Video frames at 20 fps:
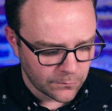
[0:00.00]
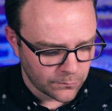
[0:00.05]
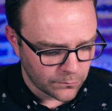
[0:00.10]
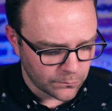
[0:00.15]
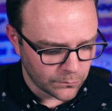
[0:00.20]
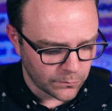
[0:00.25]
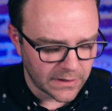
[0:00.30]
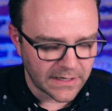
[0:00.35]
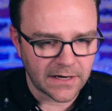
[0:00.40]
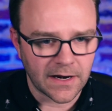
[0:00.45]

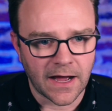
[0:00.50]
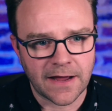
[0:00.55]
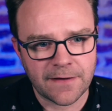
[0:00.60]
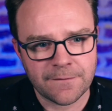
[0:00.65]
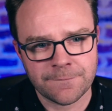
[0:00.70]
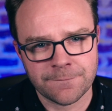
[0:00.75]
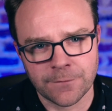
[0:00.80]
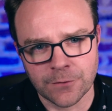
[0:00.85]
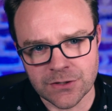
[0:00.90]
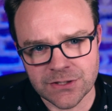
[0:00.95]
When I
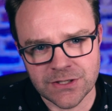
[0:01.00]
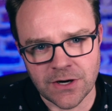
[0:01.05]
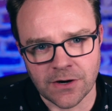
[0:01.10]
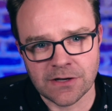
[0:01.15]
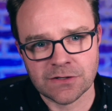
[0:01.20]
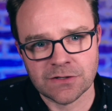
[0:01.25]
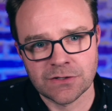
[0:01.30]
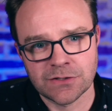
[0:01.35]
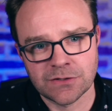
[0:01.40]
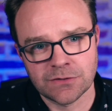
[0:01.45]
first
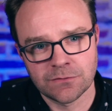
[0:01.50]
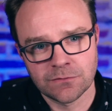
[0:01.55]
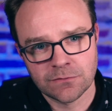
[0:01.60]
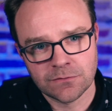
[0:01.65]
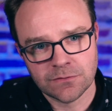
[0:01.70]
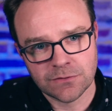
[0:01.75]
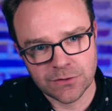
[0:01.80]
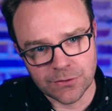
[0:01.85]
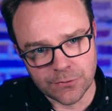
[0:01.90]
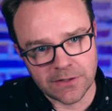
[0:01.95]
started
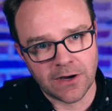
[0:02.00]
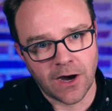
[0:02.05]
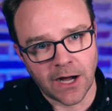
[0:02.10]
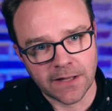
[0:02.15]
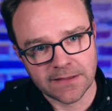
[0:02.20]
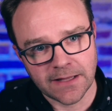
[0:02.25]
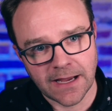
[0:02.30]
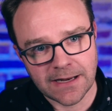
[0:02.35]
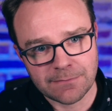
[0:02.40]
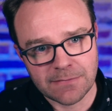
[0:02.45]
doing
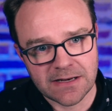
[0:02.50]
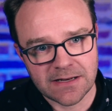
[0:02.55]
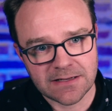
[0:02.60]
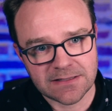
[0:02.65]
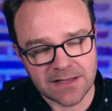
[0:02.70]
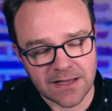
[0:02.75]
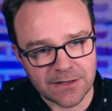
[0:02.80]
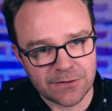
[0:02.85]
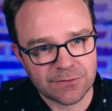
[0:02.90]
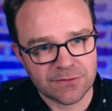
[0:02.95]
online meetings,
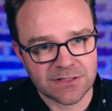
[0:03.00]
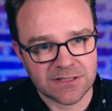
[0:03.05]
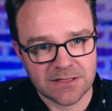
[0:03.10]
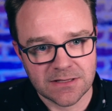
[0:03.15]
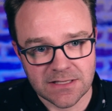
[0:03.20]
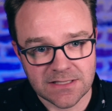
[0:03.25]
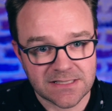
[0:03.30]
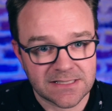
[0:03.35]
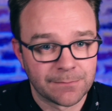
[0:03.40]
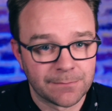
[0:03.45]
I used
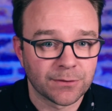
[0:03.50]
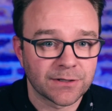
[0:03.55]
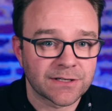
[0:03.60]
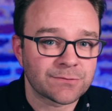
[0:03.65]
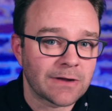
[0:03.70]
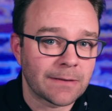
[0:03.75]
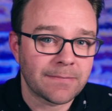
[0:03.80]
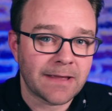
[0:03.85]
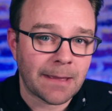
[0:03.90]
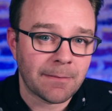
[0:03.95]
the simplest
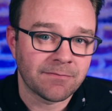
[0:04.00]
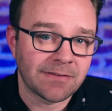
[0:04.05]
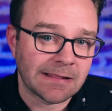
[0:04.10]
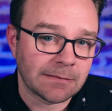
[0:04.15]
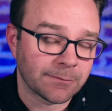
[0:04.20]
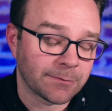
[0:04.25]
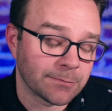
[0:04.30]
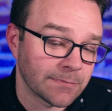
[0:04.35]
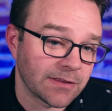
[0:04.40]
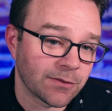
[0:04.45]
webcam
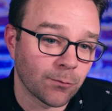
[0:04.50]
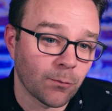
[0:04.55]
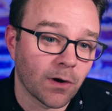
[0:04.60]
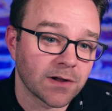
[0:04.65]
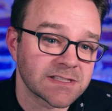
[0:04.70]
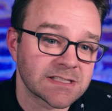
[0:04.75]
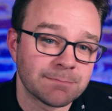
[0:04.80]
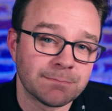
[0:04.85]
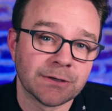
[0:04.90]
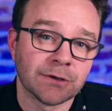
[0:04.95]
available to me, the
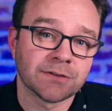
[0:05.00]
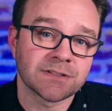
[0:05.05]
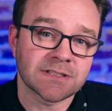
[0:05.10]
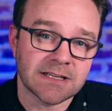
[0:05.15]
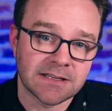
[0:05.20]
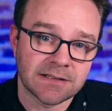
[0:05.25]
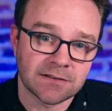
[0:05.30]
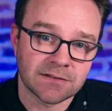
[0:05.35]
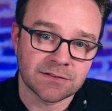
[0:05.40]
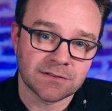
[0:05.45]
ones built
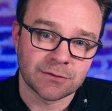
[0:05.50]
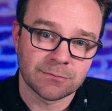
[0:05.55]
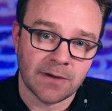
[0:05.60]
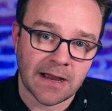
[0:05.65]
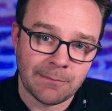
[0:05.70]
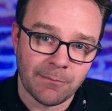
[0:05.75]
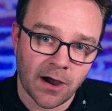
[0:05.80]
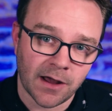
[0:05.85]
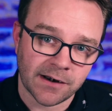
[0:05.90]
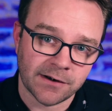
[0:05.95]
into my
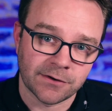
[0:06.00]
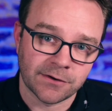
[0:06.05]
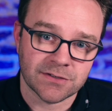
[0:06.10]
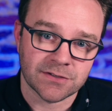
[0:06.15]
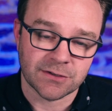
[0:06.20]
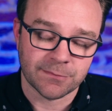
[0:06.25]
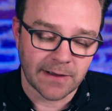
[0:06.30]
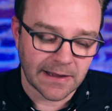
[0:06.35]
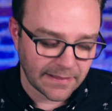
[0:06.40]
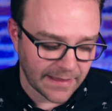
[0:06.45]
monitors or
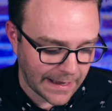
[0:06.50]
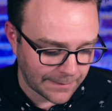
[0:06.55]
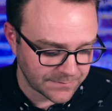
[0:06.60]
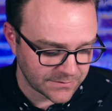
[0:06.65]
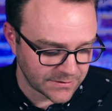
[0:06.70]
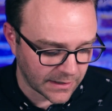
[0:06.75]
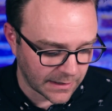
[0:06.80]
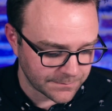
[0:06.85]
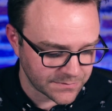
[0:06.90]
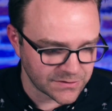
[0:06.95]
to my laptop.